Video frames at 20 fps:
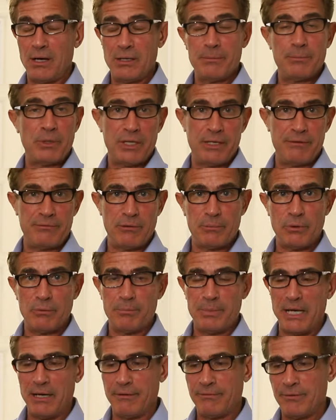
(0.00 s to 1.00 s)
unbelievable
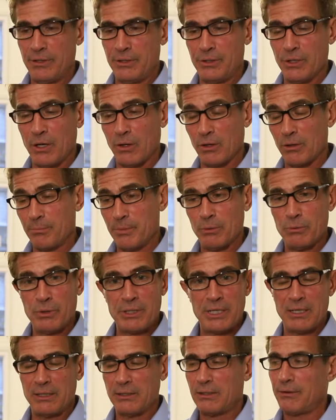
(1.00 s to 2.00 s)
bang for your dollar, but we'll
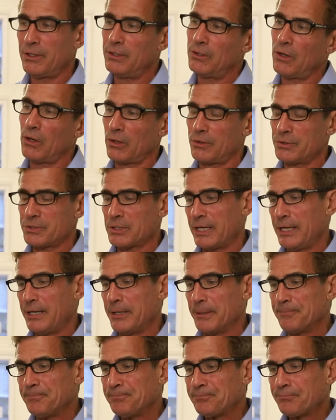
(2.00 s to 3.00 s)
get into the dollars
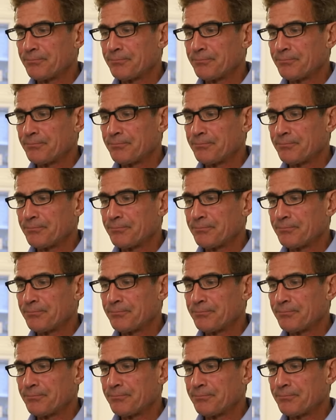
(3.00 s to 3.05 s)
later.